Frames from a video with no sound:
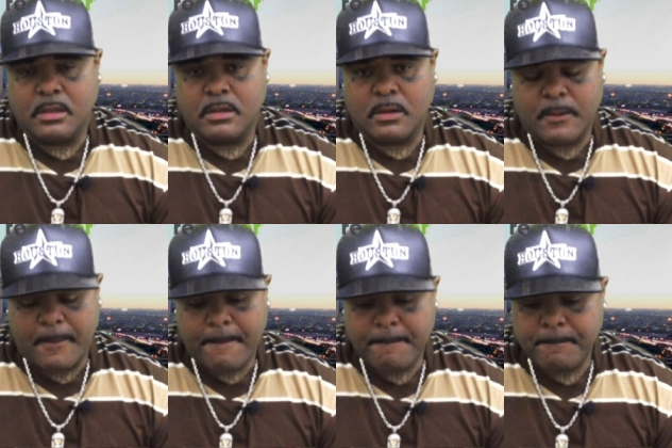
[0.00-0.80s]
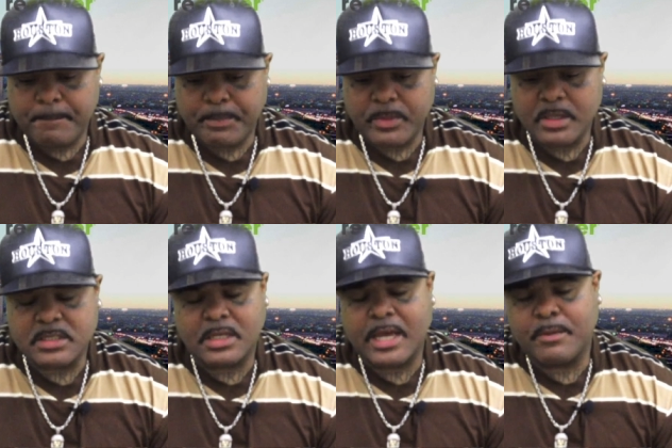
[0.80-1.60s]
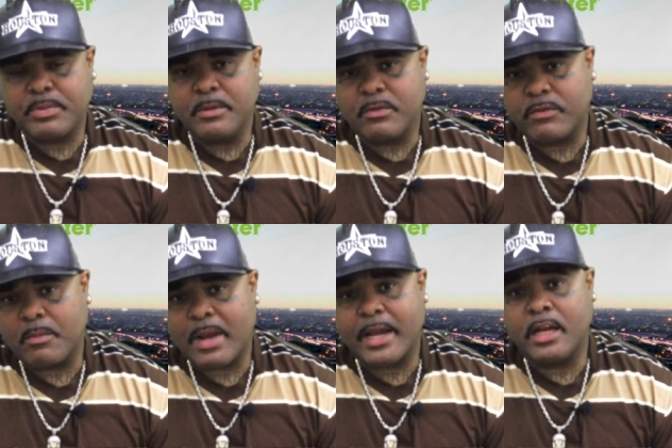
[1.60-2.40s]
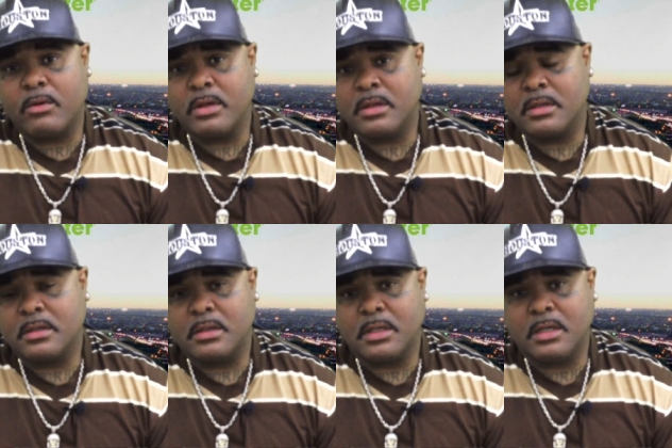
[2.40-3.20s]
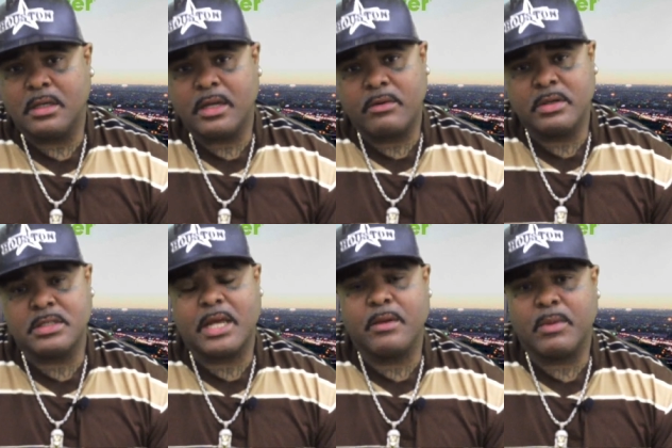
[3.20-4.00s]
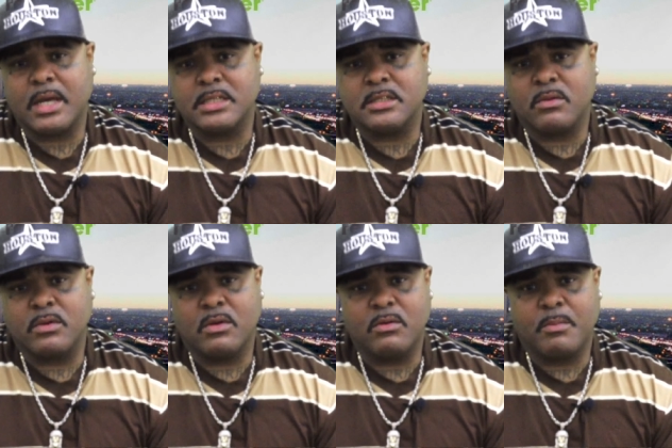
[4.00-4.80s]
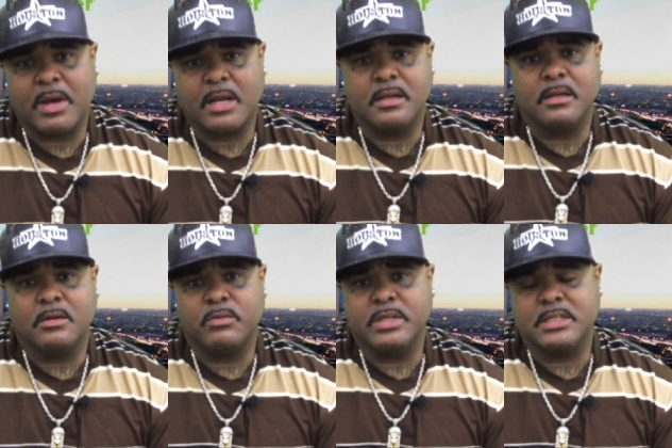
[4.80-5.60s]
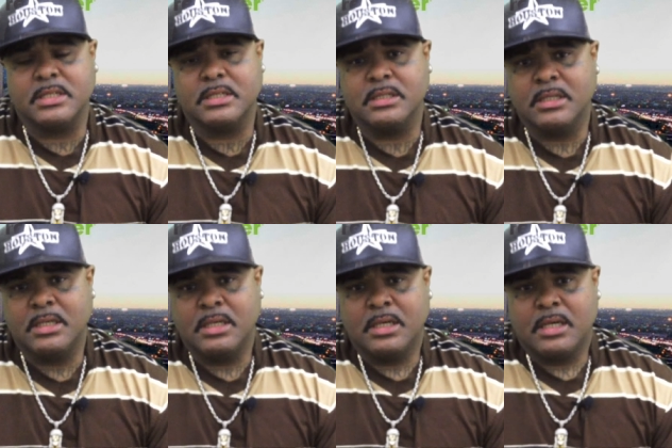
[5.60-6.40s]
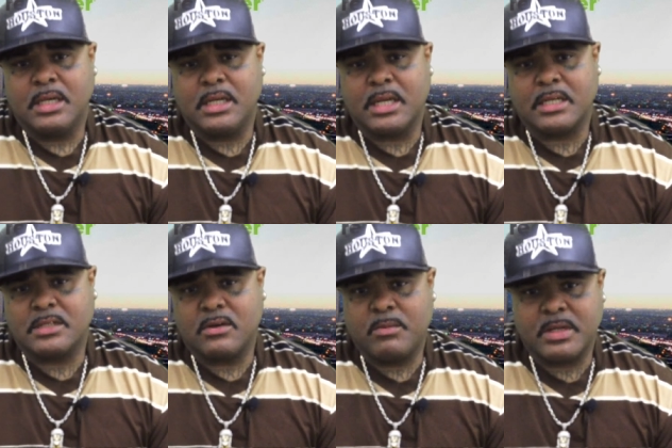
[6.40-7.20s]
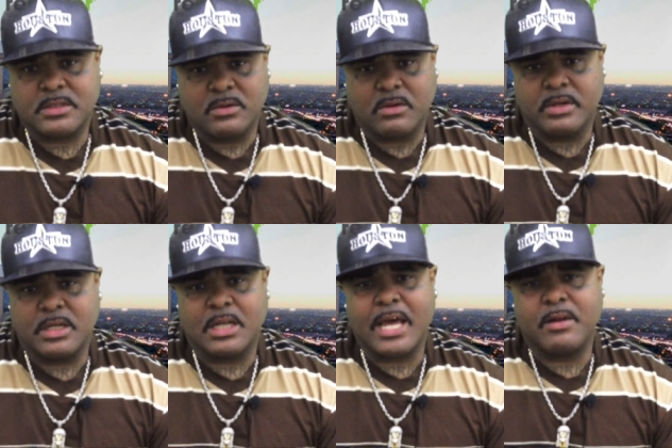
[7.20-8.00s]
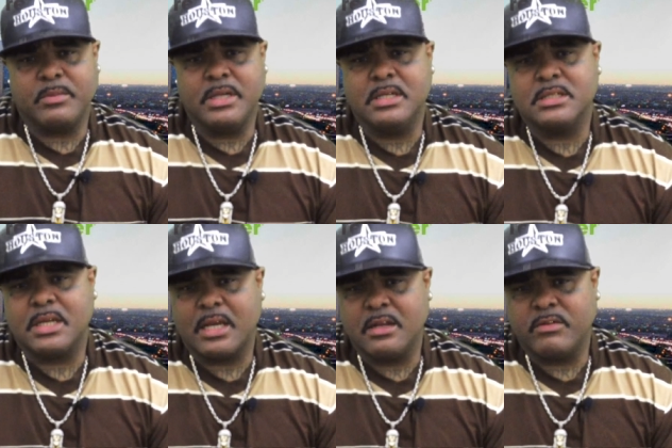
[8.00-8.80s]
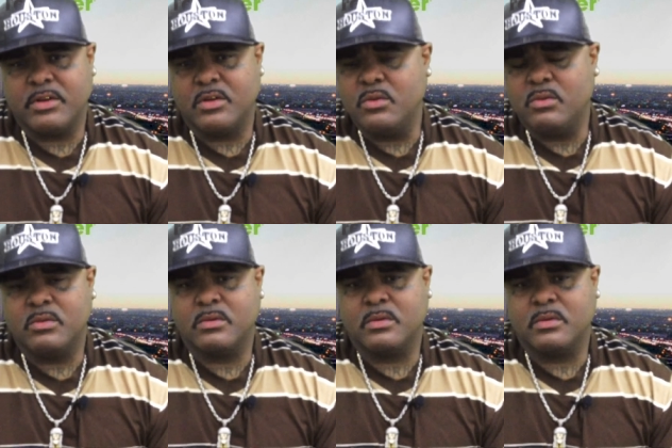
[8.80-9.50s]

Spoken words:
You know, it's a lot of people from my area and areas like mine don't know about the recenter. And I told my story in a lot of meetings. I never knew